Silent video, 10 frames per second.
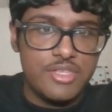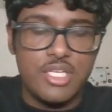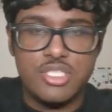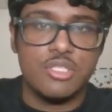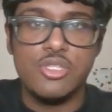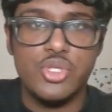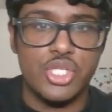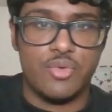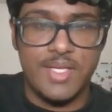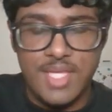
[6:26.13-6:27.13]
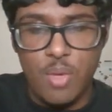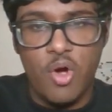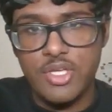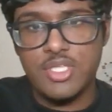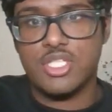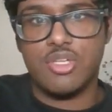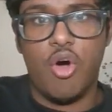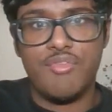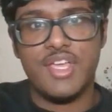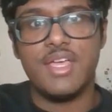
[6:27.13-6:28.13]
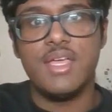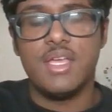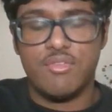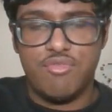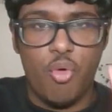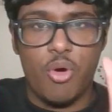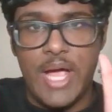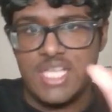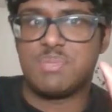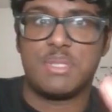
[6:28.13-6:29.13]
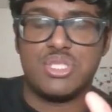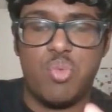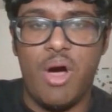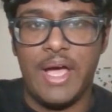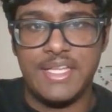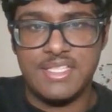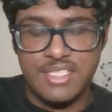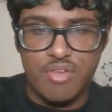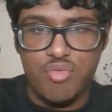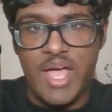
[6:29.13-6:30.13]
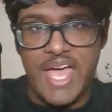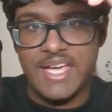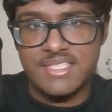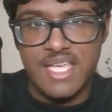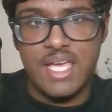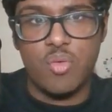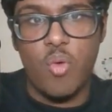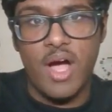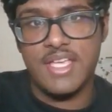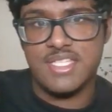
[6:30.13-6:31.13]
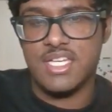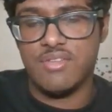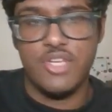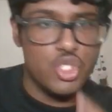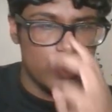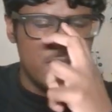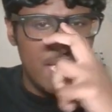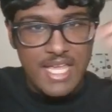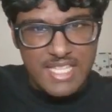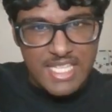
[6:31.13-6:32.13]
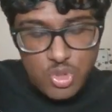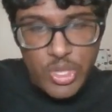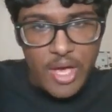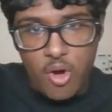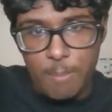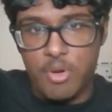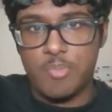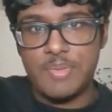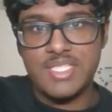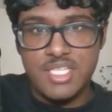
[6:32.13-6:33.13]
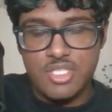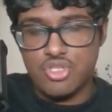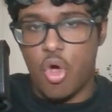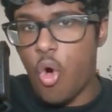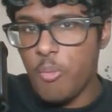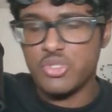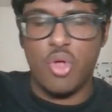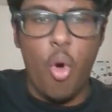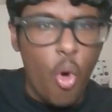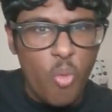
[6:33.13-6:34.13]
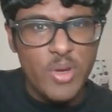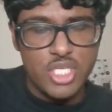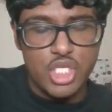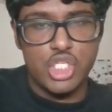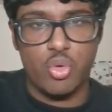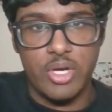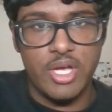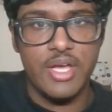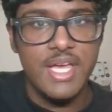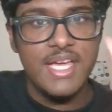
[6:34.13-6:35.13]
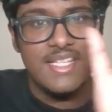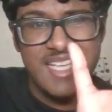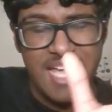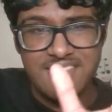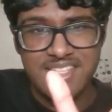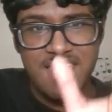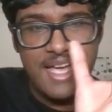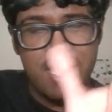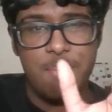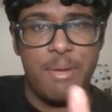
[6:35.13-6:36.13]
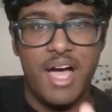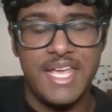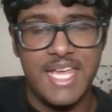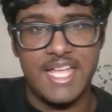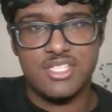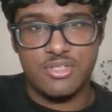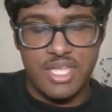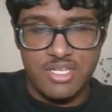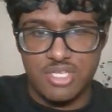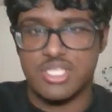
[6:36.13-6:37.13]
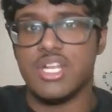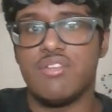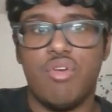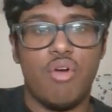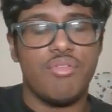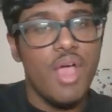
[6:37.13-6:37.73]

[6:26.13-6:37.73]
solution, right? They want you to solve it for X plus Y instead of what X and Y is individually. They do that on purpose because there's almost always a shortcut to get to that combined answer that doesn't involve